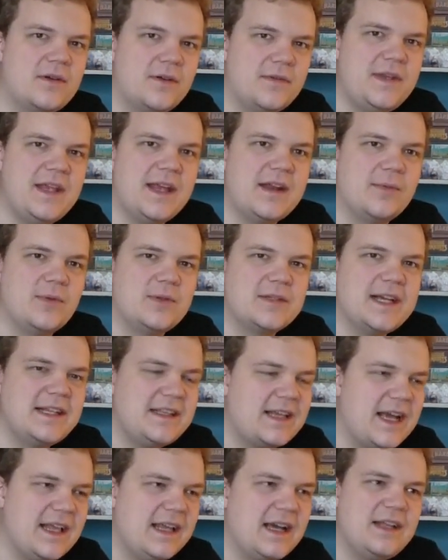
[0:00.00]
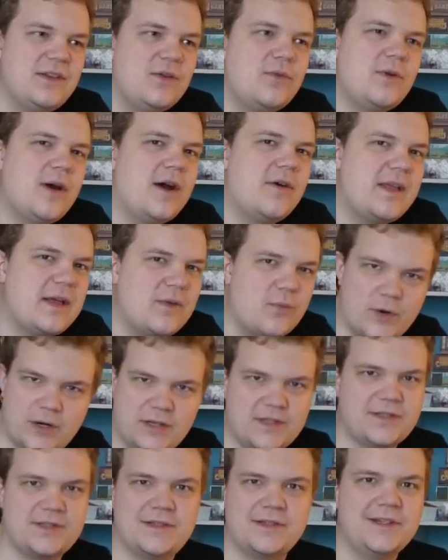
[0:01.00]
of the animals. I don't know how that
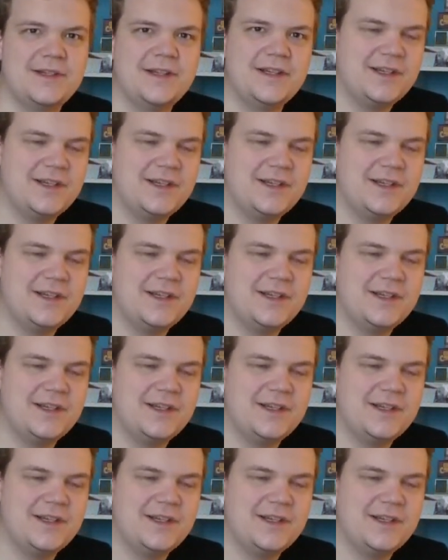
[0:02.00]
works.